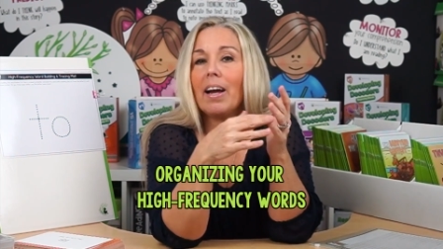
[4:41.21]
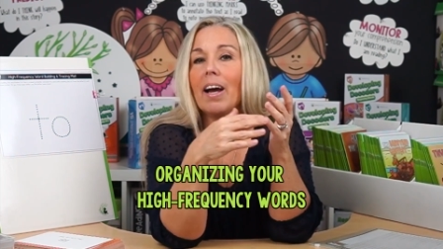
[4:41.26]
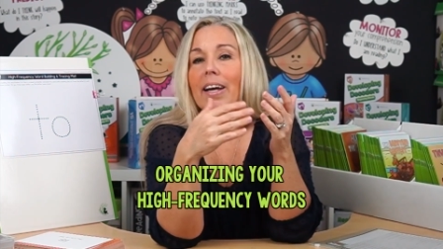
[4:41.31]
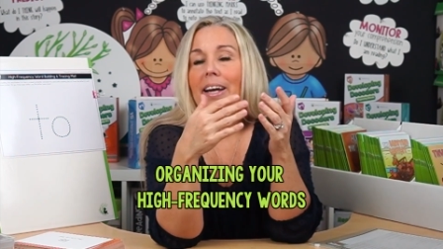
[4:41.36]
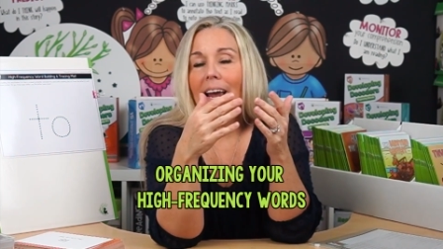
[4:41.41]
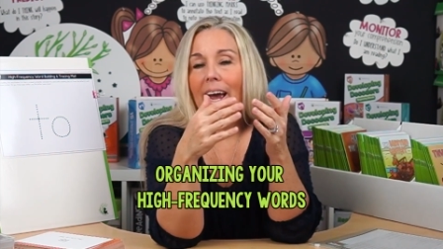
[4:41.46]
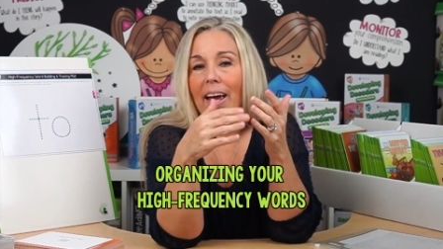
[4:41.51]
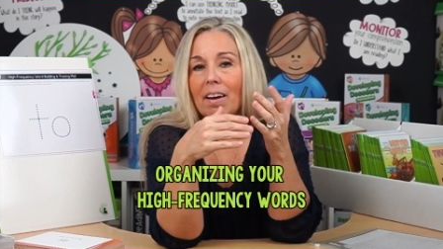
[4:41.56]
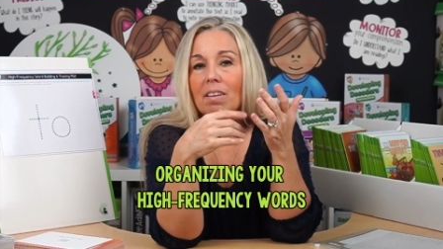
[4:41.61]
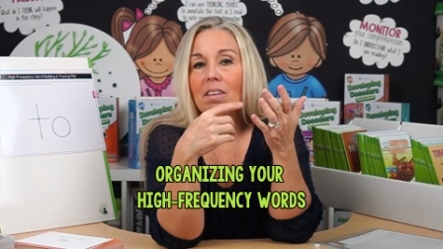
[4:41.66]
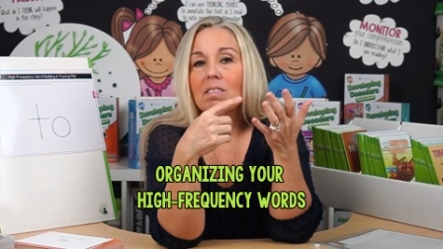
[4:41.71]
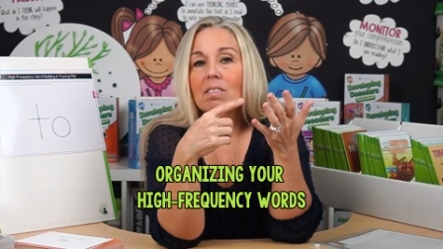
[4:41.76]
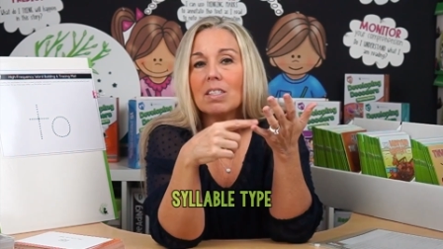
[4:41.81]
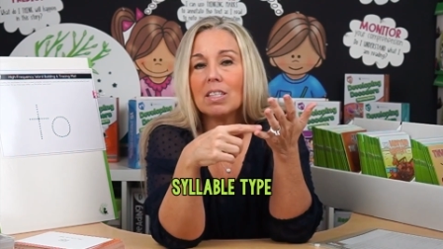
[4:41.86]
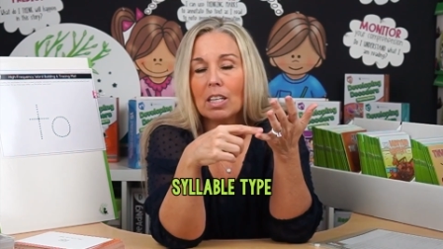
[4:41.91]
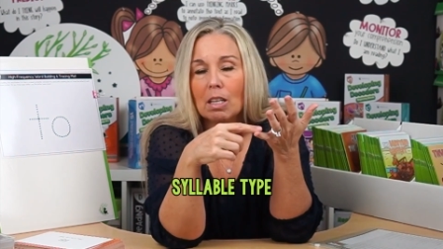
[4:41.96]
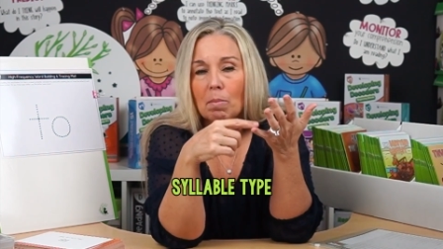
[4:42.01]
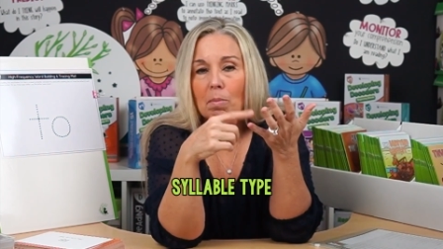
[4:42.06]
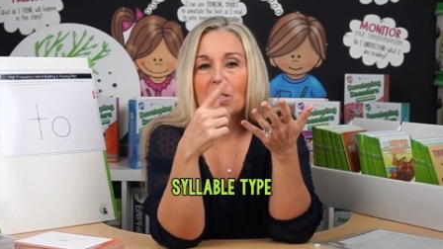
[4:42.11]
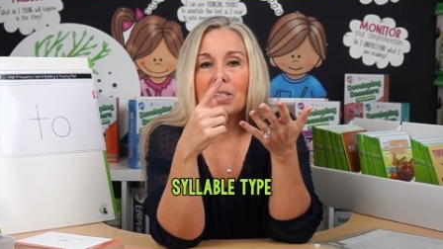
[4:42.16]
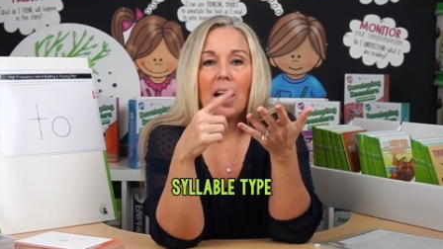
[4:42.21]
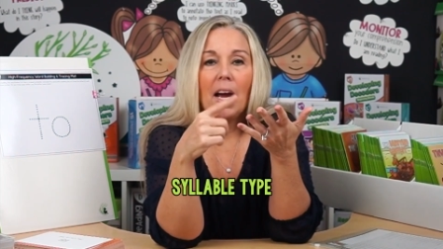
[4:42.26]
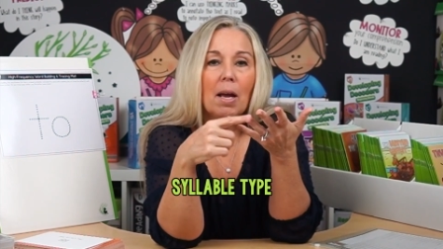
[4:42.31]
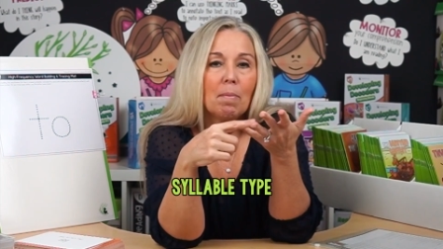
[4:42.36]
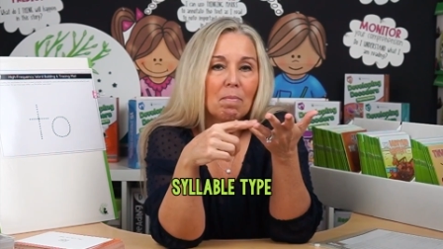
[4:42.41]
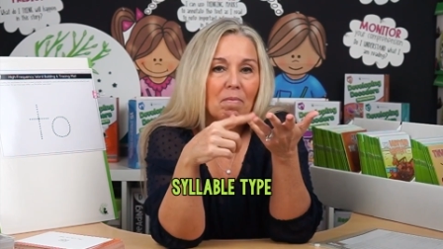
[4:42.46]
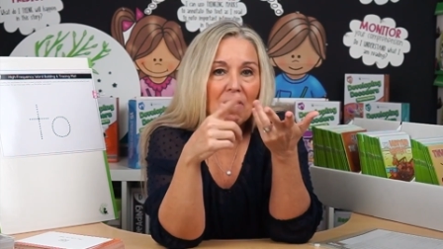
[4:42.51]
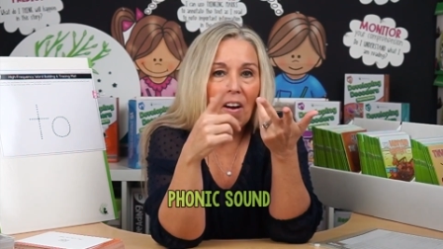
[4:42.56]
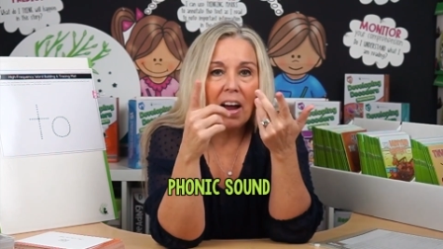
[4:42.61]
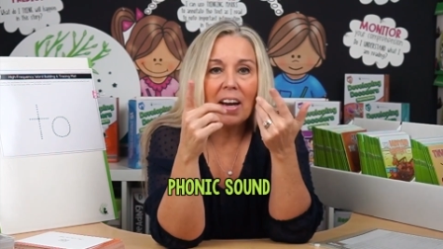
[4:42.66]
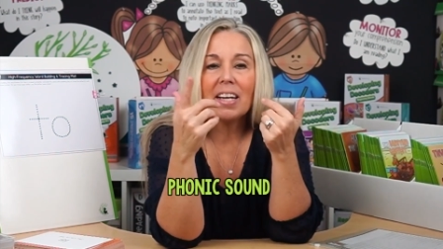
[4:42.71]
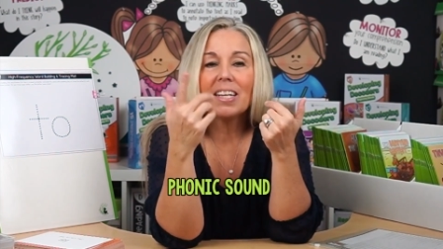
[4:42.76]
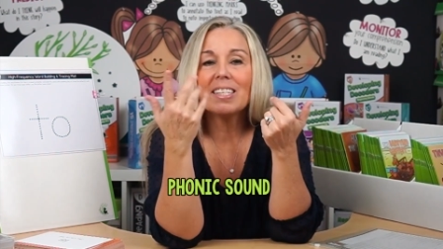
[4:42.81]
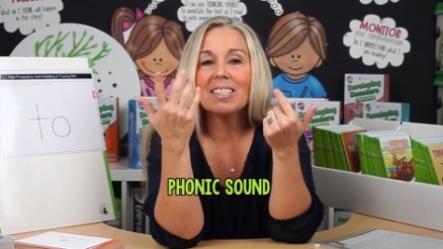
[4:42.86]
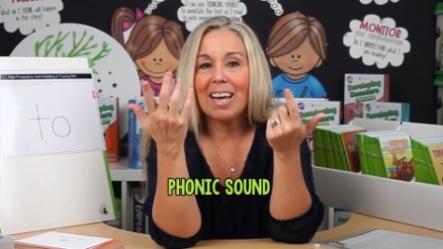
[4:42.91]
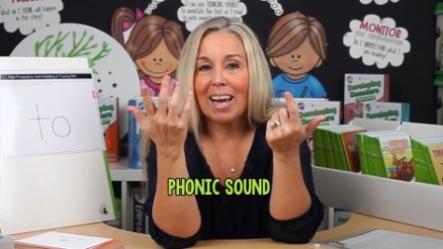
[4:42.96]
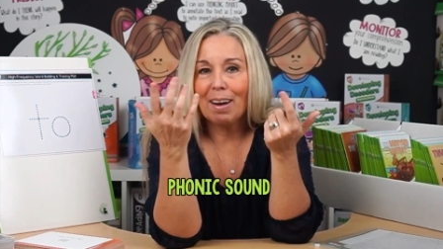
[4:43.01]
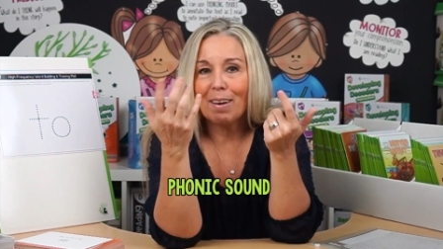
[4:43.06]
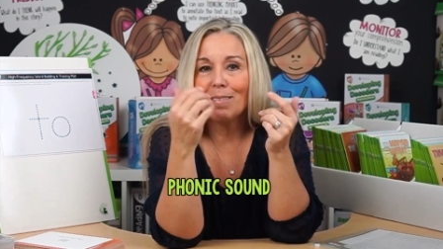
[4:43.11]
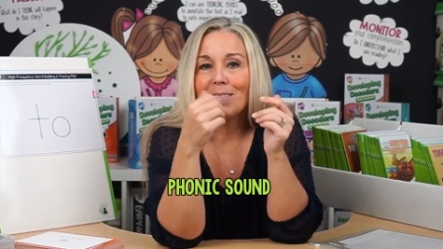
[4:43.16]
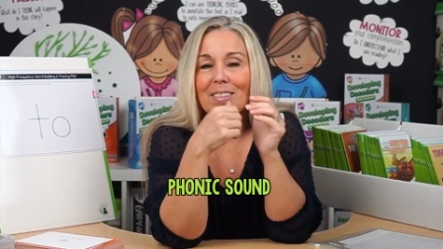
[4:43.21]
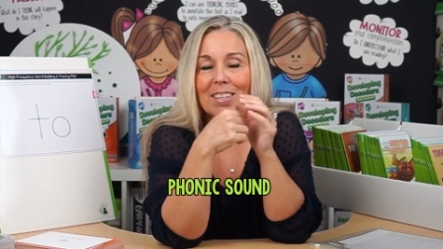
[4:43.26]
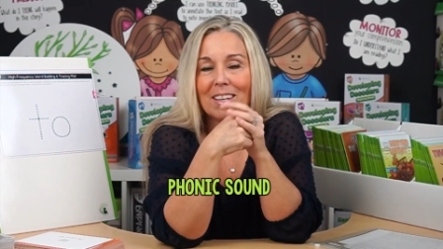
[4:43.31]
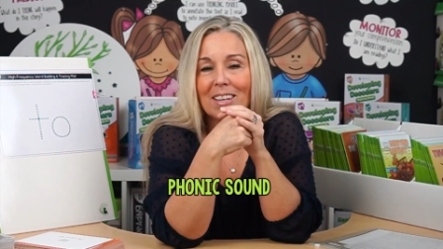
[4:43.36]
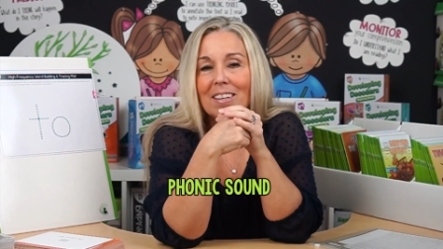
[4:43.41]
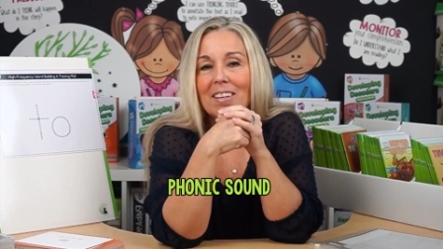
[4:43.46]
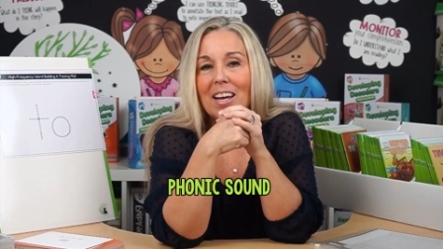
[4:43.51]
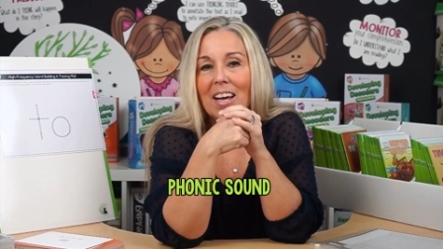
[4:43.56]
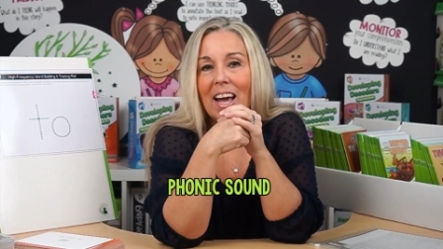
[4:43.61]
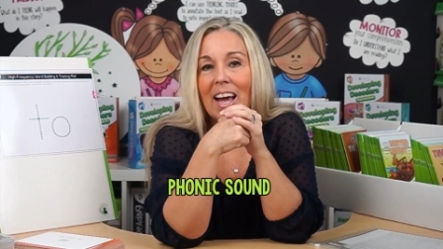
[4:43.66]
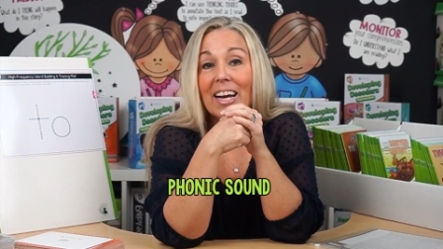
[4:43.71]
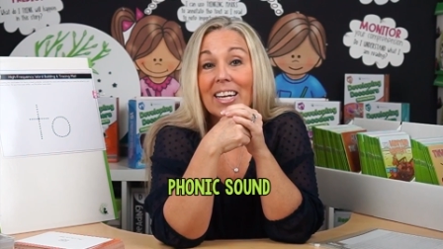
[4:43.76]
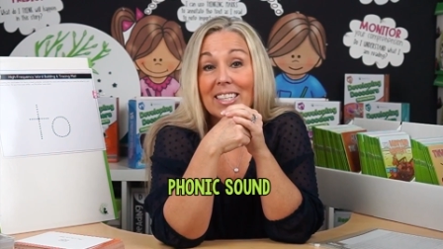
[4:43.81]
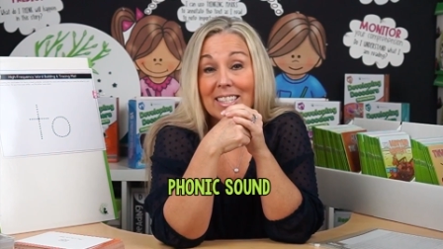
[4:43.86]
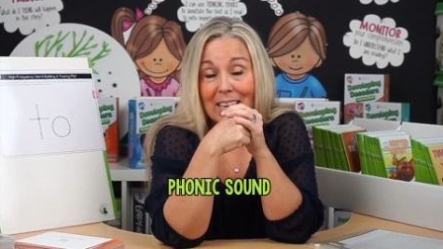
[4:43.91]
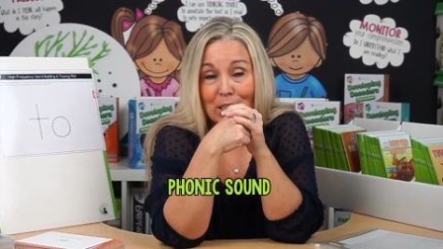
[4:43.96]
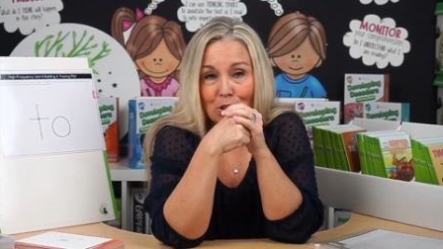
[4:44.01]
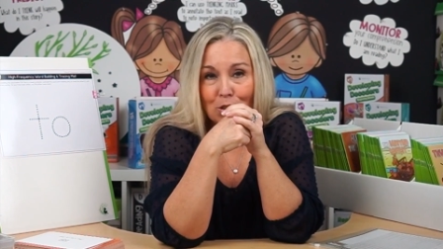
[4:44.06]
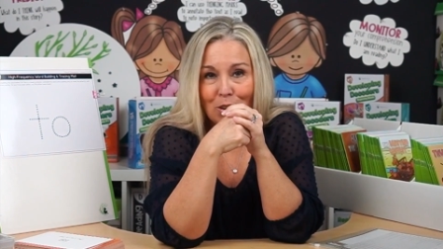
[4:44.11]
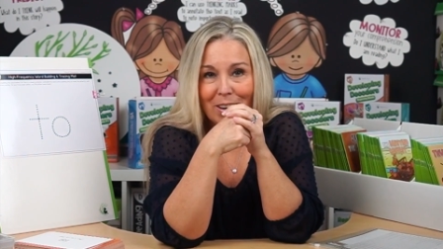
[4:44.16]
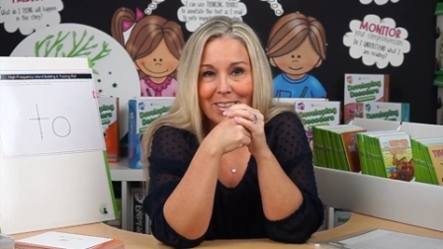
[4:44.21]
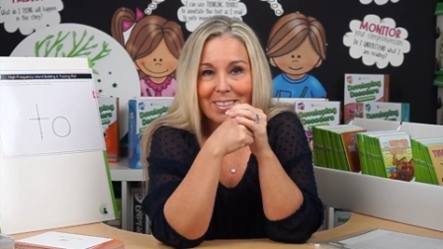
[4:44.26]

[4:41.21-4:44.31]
again, syllable type, phonic sound, etc.